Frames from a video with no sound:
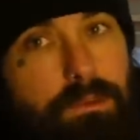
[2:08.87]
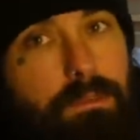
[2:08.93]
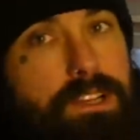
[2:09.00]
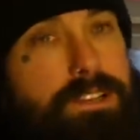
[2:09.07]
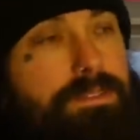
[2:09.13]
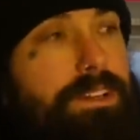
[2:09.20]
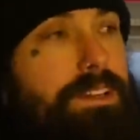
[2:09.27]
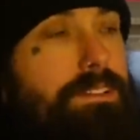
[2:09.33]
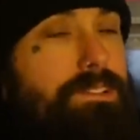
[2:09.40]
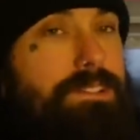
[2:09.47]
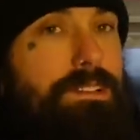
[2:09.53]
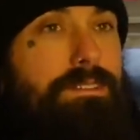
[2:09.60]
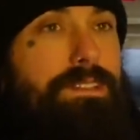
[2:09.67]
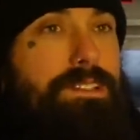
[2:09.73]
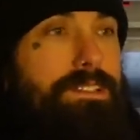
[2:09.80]
from Leisure Vehicle
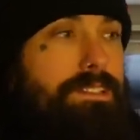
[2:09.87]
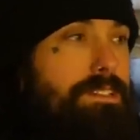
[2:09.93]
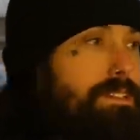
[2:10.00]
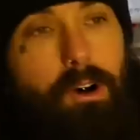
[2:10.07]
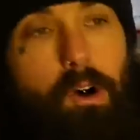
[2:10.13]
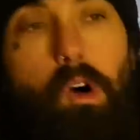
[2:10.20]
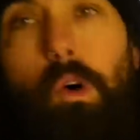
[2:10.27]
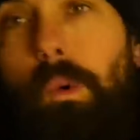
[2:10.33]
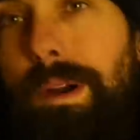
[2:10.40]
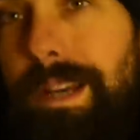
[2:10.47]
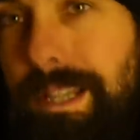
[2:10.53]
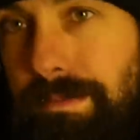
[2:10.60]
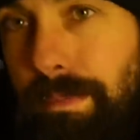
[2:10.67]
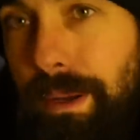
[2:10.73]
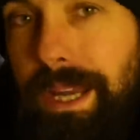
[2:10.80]
Services.
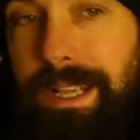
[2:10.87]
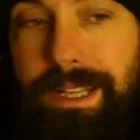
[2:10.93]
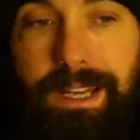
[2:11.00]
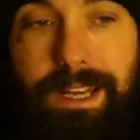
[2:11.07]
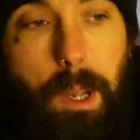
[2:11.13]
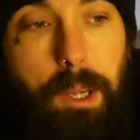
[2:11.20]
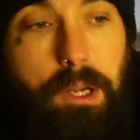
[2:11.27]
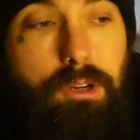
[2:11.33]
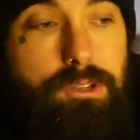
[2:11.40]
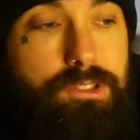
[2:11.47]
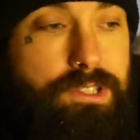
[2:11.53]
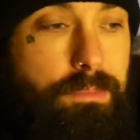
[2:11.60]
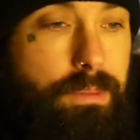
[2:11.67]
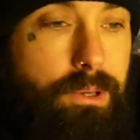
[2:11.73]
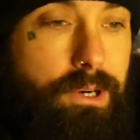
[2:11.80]
Always been a good
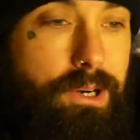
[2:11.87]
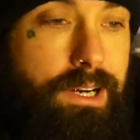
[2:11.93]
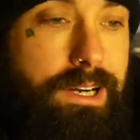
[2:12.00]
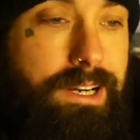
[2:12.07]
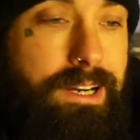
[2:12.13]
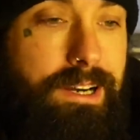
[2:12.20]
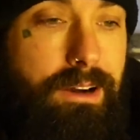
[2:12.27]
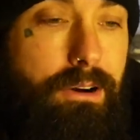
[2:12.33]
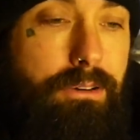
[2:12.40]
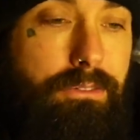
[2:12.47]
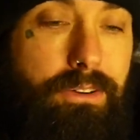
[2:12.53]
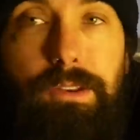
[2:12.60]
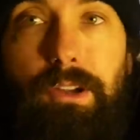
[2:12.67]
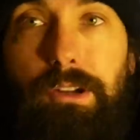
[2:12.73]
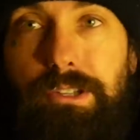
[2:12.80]
supporter
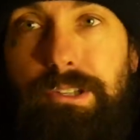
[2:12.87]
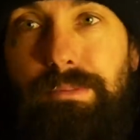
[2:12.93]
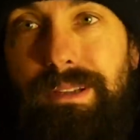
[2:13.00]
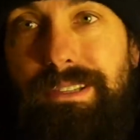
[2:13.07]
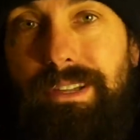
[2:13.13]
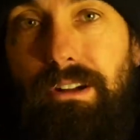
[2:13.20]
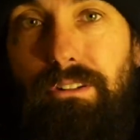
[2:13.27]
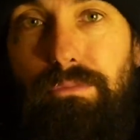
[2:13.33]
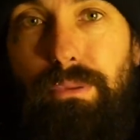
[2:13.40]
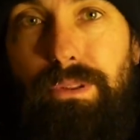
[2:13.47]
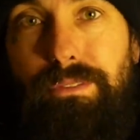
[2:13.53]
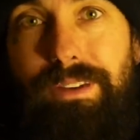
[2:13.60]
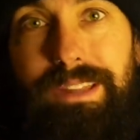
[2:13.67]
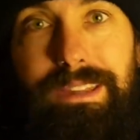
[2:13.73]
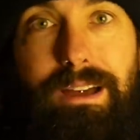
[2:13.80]
of not just myself,
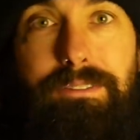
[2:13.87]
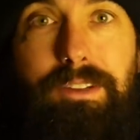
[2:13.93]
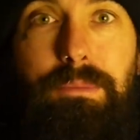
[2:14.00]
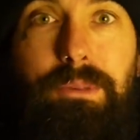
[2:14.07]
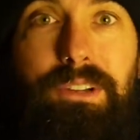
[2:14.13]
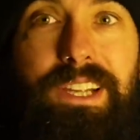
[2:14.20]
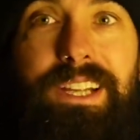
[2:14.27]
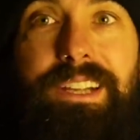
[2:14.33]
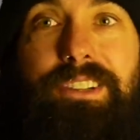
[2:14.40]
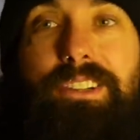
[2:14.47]
but the van life community in